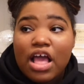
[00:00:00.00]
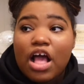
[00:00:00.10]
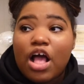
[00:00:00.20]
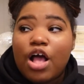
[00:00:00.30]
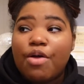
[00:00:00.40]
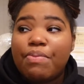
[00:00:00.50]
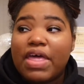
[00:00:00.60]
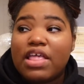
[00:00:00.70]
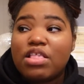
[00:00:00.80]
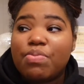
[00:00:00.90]

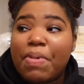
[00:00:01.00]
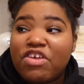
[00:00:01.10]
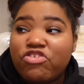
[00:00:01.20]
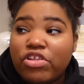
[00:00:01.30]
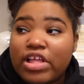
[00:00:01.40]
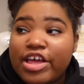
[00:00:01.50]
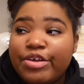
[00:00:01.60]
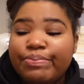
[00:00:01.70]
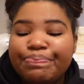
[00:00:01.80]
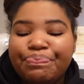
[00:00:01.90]

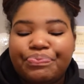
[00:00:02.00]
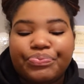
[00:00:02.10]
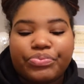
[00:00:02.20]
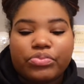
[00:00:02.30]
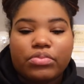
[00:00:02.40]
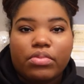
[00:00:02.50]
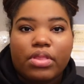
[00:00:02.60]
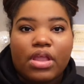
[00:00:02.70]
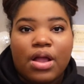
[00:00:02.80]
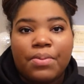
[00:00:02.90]
especially
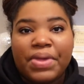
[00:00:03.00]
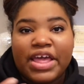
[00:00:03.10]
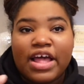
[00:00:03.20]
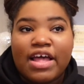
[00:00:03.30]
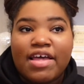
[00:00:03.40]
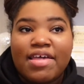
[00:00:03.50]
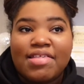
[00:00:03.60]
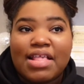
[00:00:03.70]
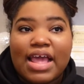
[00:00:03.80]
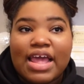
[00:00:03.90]

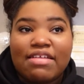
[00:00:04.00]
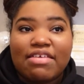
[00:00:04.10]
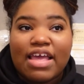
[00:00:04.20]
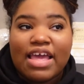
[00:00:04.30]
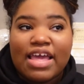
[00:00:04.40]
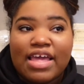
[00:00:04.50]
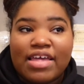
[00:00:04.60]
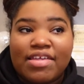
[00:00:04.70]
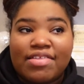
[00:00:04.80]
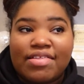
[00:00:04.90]
because it
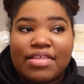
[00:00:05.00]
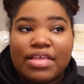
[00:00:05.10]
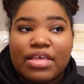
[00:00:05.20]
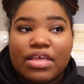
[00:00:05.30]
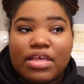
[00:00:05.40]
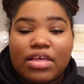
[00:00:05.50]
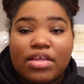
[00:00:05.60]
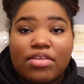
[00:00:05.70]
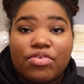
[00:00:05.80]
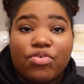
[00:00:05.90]
is
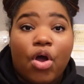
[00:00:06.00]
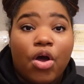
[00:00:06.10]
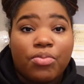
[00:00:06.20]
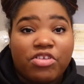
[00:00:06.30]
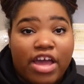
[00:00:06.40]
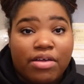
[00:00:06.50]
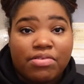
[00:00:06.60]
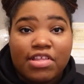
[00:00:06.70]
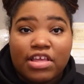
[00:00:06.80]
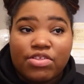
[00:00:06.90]

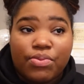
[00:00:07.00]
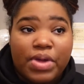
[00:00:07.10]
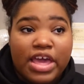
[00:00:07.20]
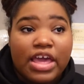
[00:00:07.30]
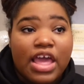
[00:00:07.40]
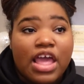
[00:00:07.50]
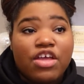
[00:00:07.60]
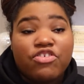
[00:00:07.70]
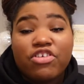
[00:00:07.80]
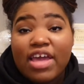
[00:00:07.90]
hometowns next week.
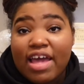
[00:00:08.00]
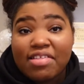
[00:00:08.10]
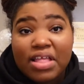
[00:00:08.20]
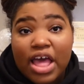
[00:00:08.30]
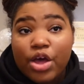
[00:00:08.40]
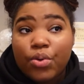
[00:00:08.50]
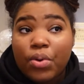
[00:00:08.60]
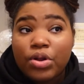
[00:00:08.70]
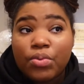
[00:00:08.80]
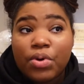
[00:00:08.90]
She hasn't had a
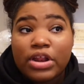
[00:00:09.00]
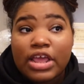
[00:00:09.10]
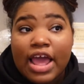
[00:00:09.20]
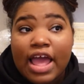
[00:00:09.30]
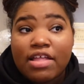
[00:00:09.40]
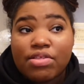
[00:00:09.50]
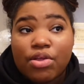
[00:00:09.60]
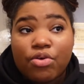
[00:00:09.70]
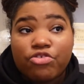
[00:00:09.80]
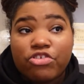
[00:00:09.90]
one-on-one yet,
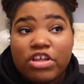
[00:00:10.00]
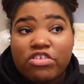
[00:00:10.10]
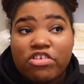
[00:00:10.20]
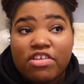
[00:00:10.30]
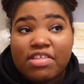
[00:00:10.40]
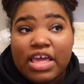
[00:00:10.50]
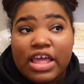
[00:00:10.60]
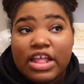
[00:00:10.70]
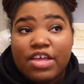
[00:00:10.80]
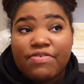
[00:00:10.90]
so she
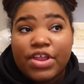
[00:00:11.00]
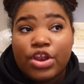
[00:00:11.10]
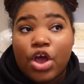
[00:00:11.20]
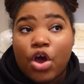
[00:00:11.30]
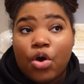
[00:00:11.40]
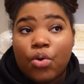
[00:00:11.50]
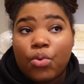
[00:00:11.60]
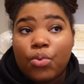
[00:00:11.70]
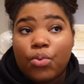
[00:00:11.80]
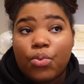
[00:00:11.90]
doesn't even know